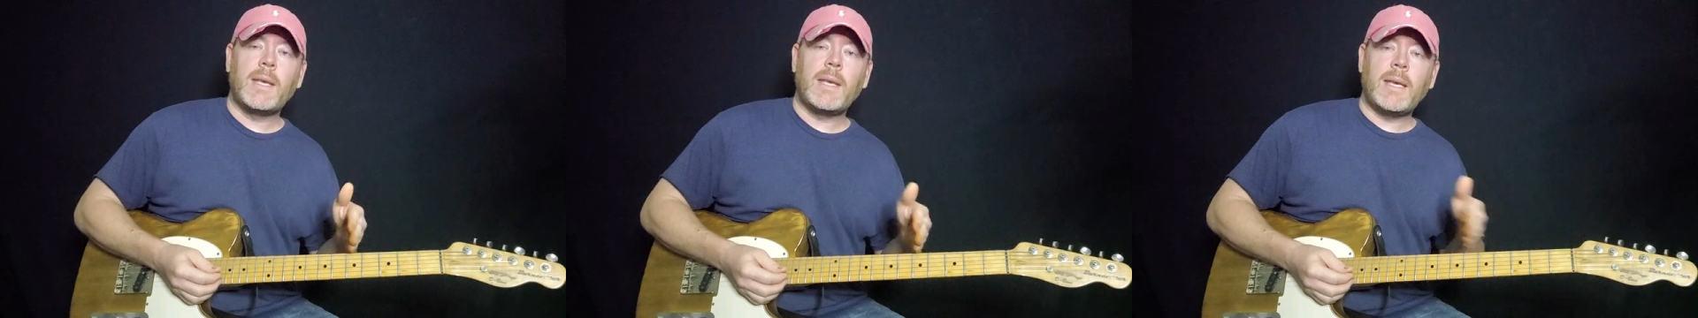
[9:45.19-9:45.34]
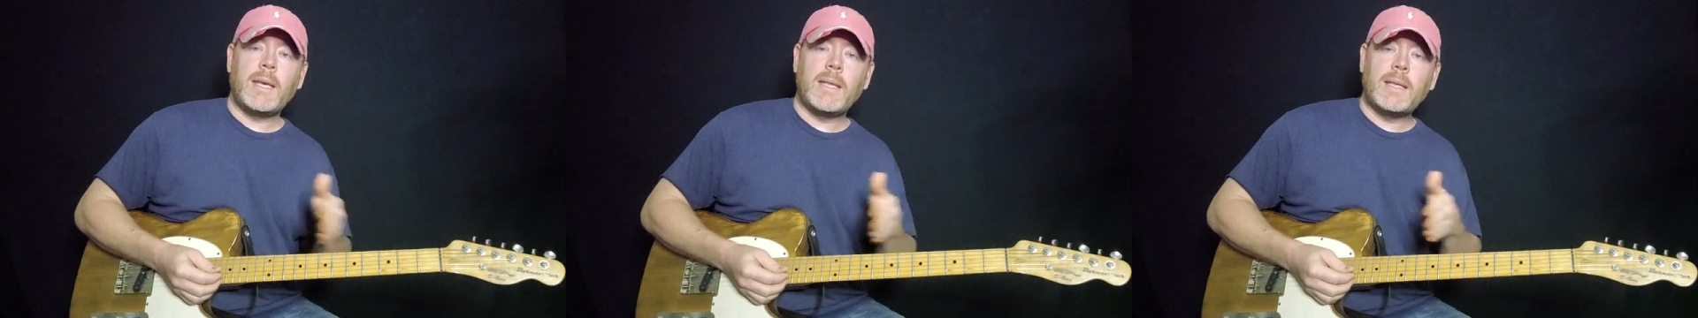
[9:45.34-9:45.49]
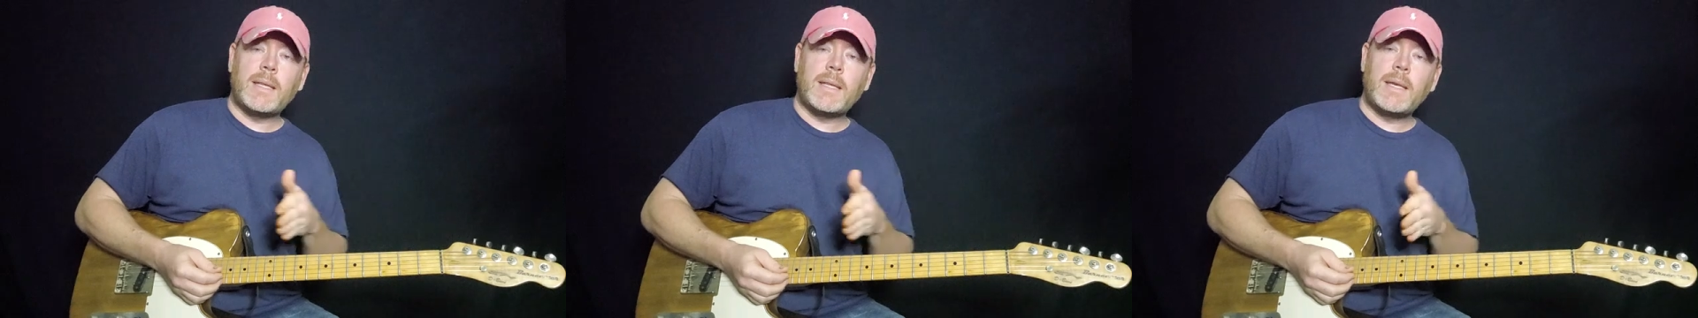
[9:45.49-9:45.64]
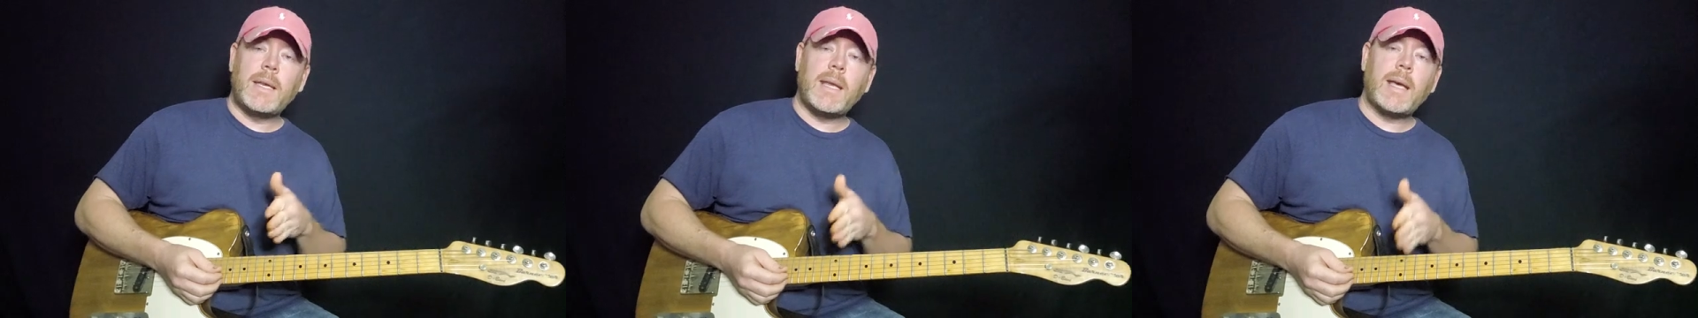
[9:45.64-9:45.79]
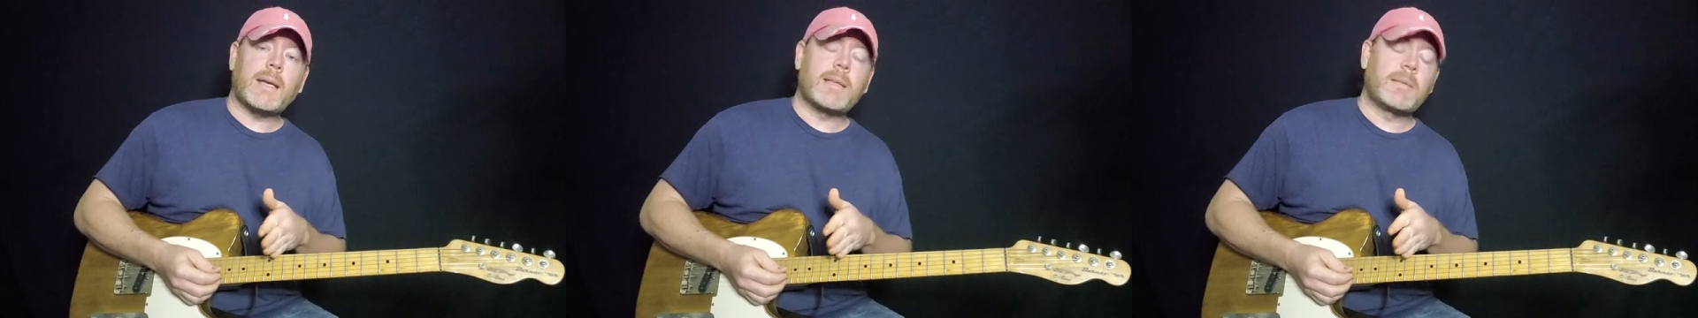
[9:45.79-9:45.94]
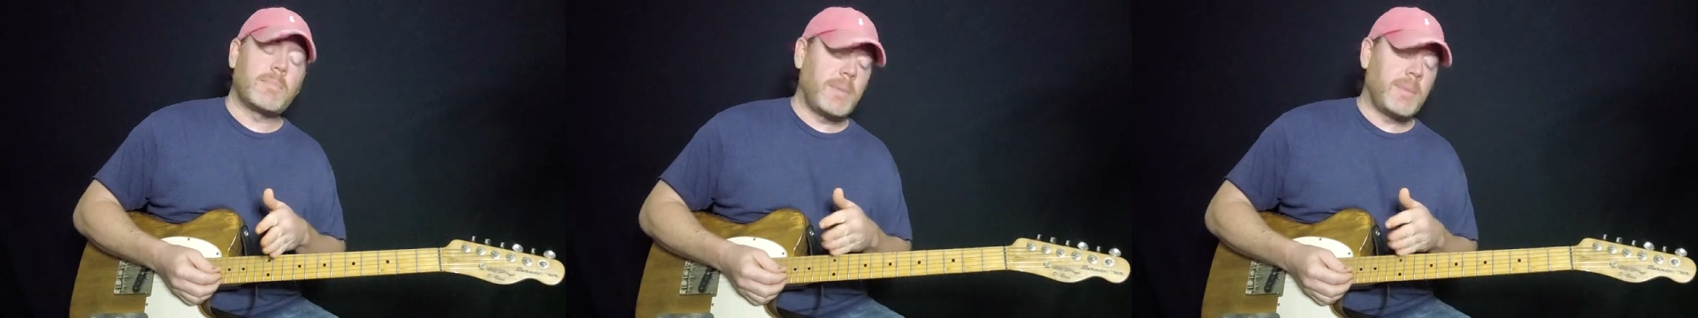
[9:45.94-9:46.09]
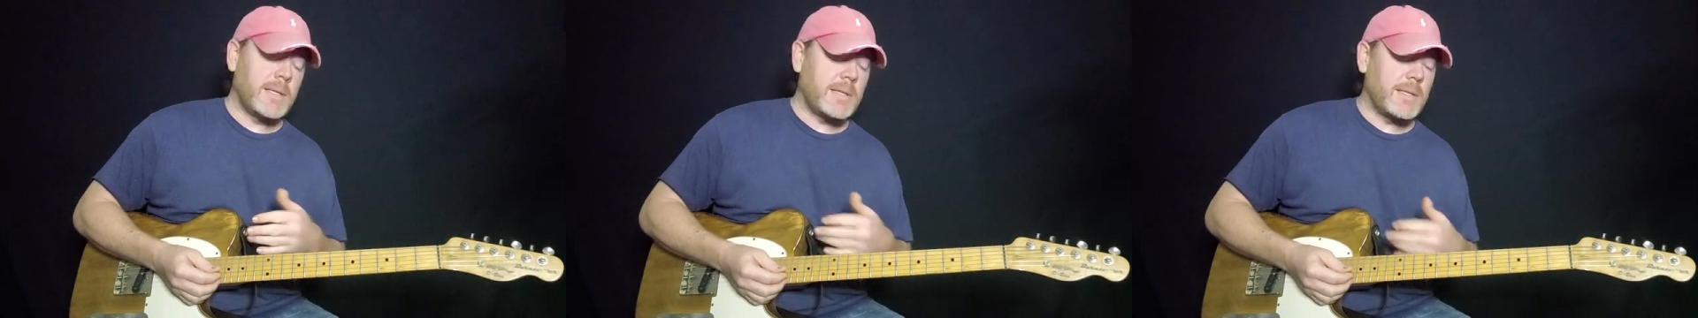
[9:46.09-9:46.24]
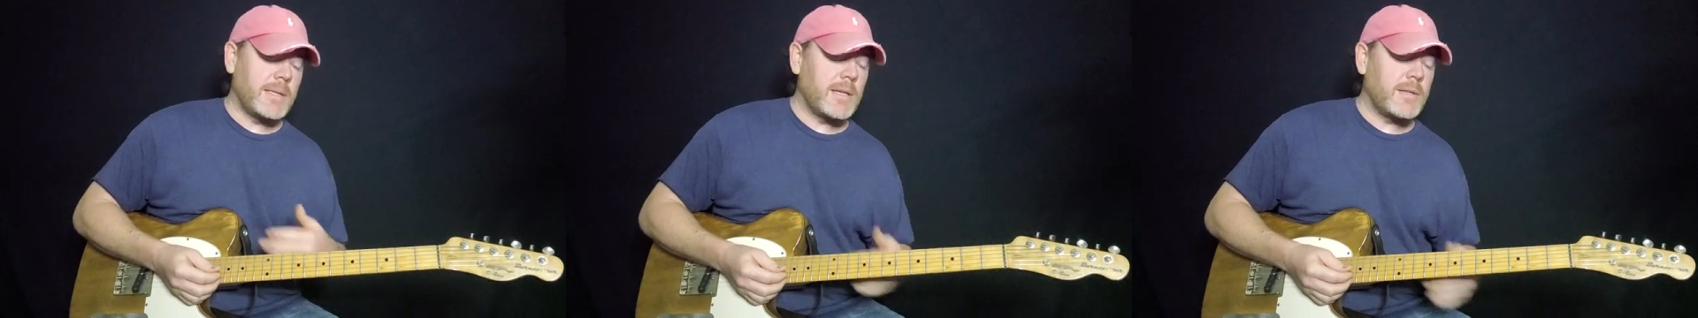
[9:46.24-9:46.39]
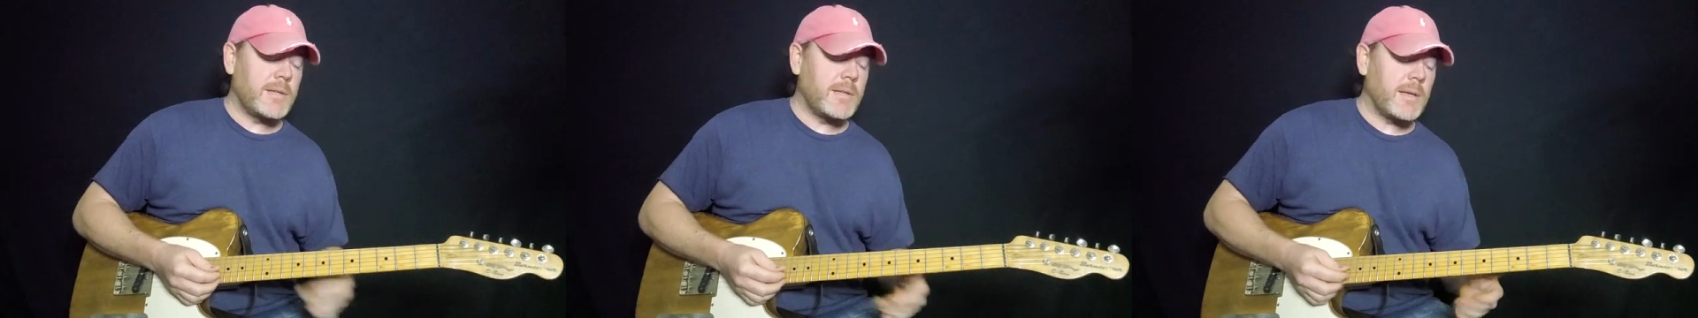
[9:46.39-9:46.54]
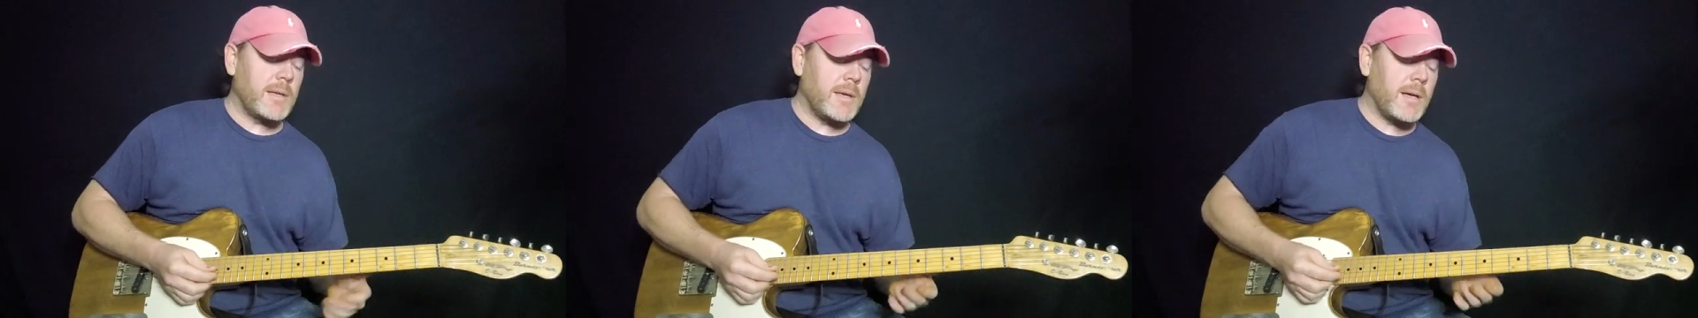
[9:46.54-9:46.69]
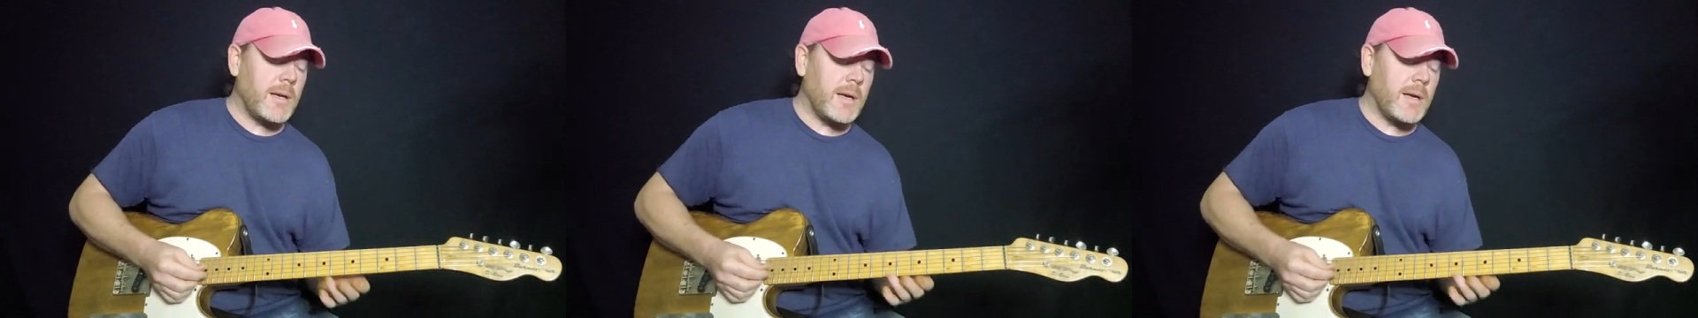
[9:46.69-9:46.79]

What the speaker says: in the next position